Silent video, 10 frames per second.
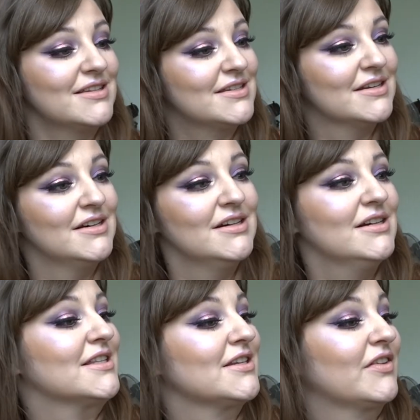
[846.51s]
It's
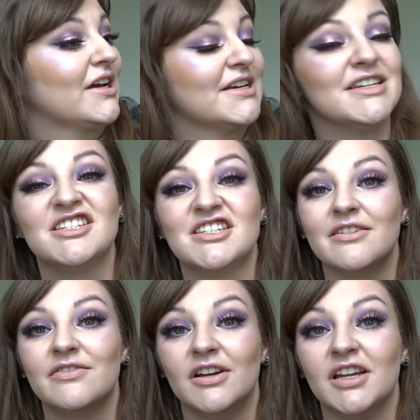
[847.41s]
something I can
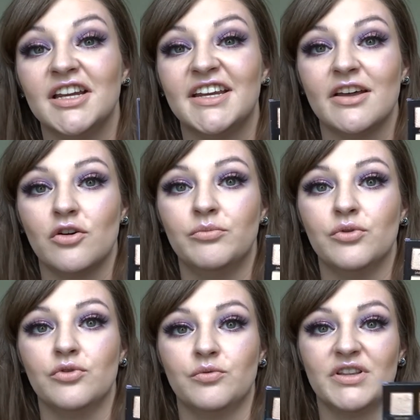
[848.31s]
definitely get on
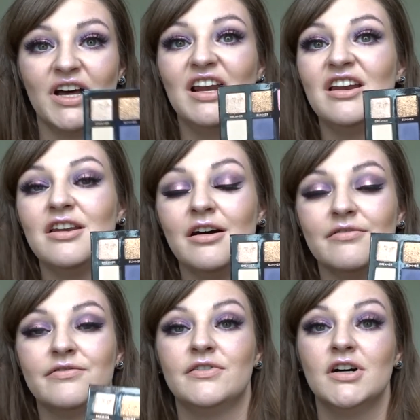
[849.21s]
board with. I
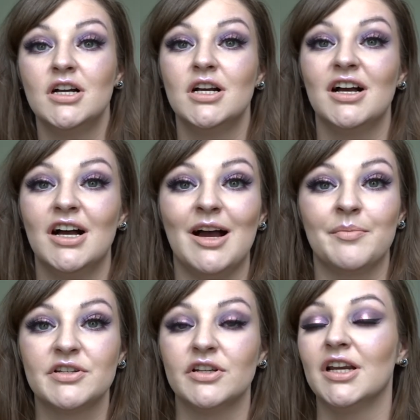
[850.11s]
love,
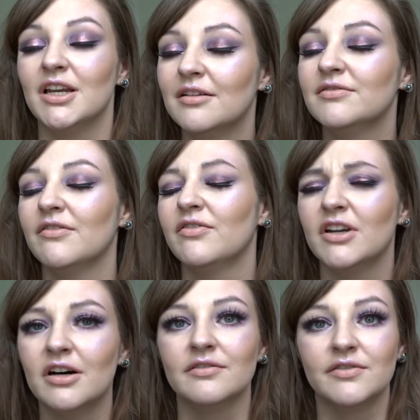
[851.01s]
absolutely love, love,
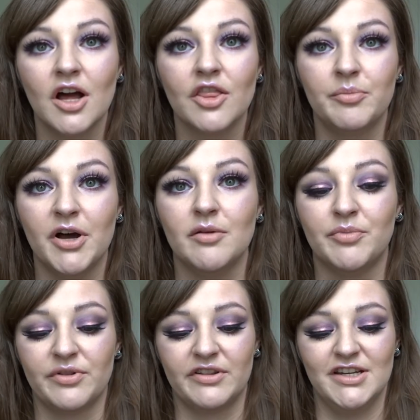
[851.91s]
love the
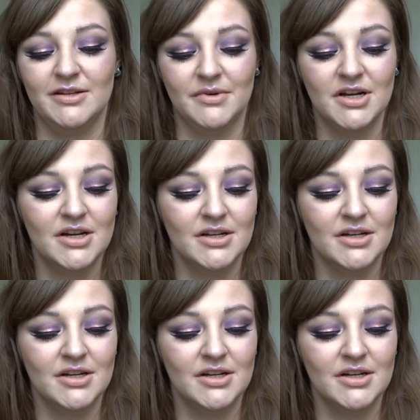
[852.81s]
purple theme.